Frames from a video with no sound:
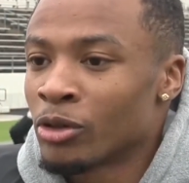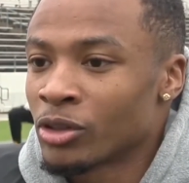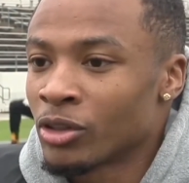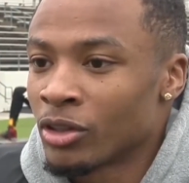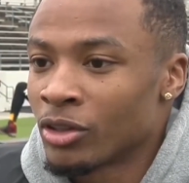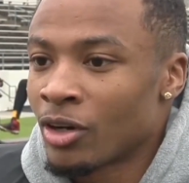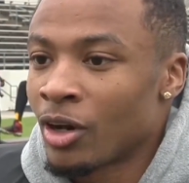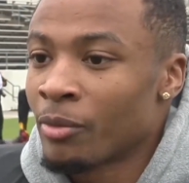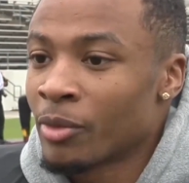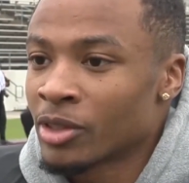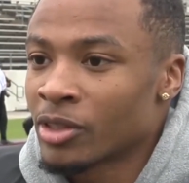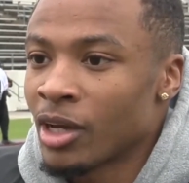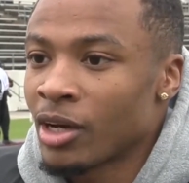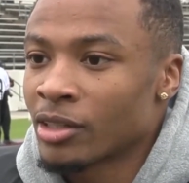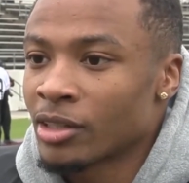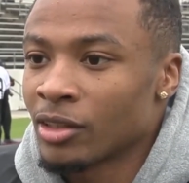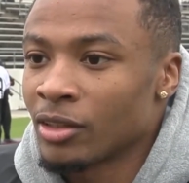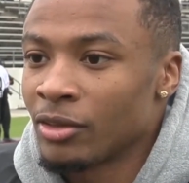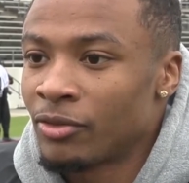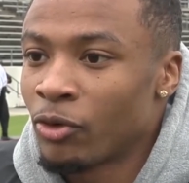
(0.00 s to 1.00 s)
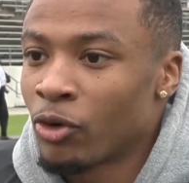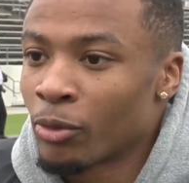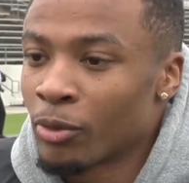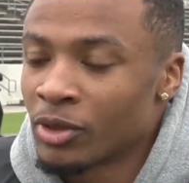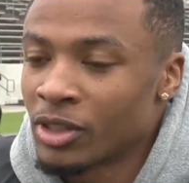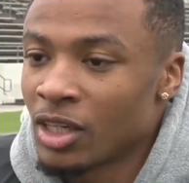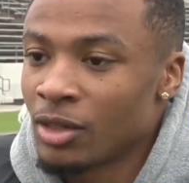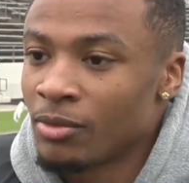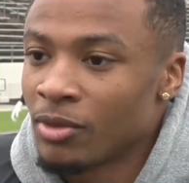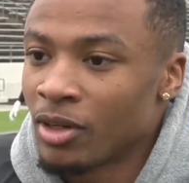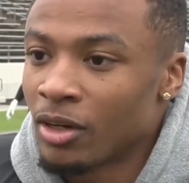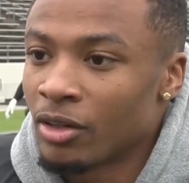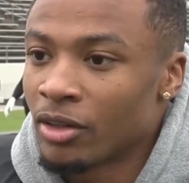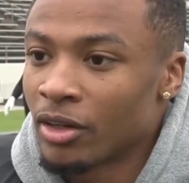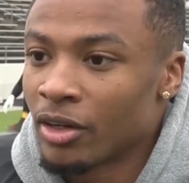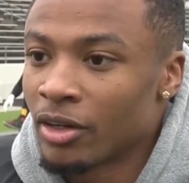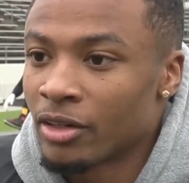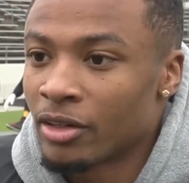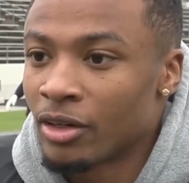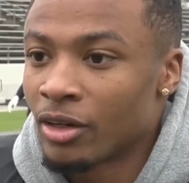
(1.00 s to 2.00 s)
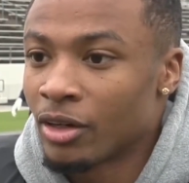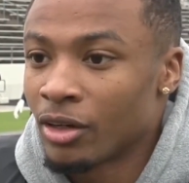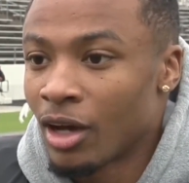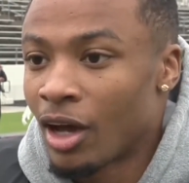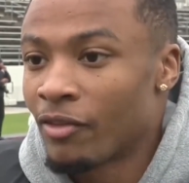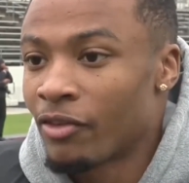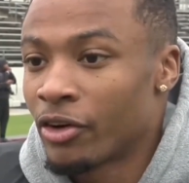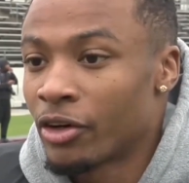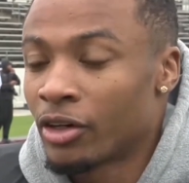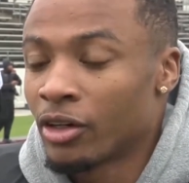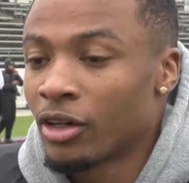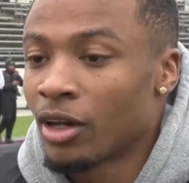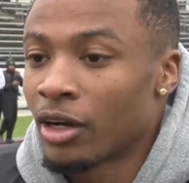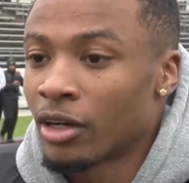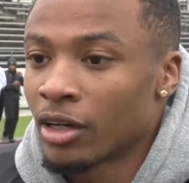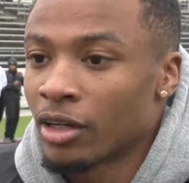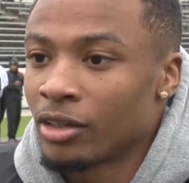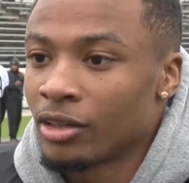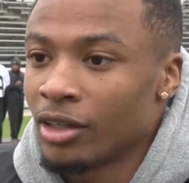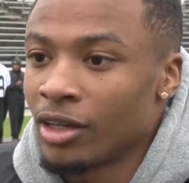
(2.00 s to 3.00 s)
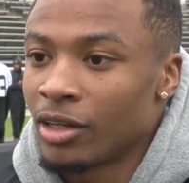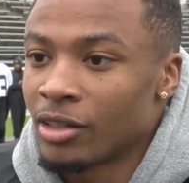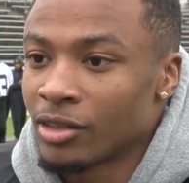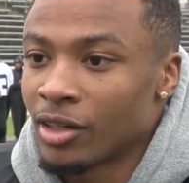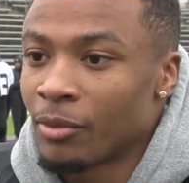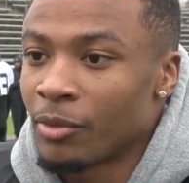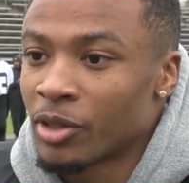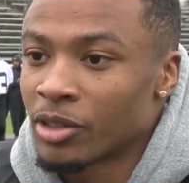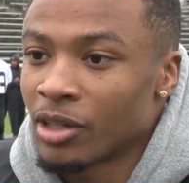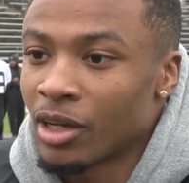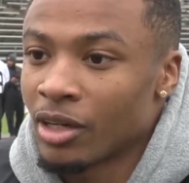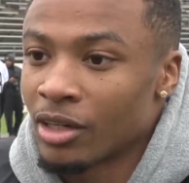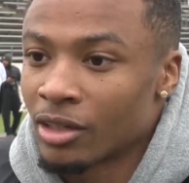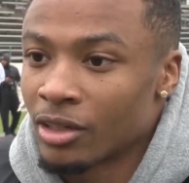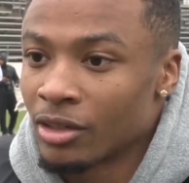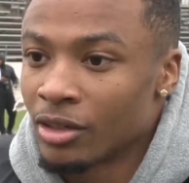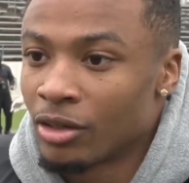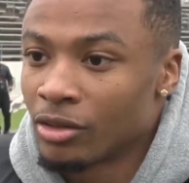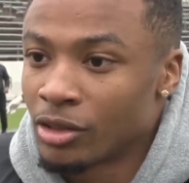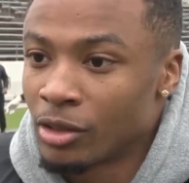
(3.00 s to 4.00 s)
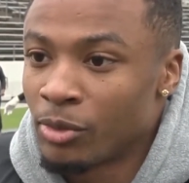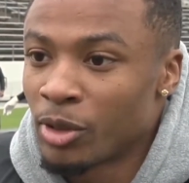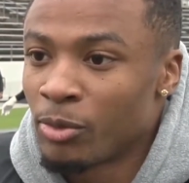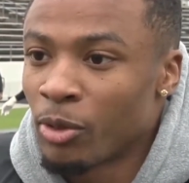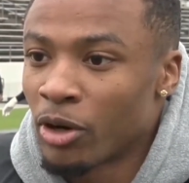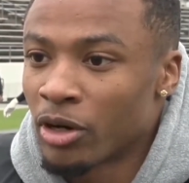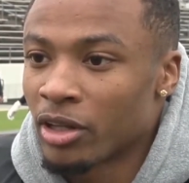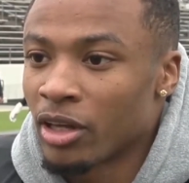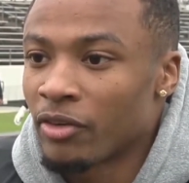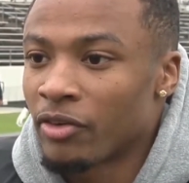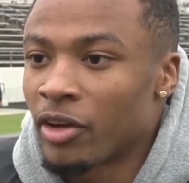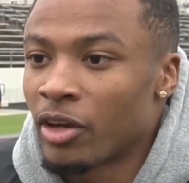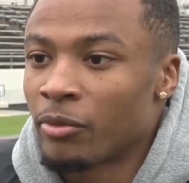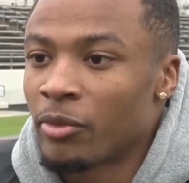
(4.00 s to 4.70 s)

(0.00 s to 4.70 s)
So you know I'm excited to form a team down there. You know I've heard a lot of good things, and I'm excited you know to be part of that fan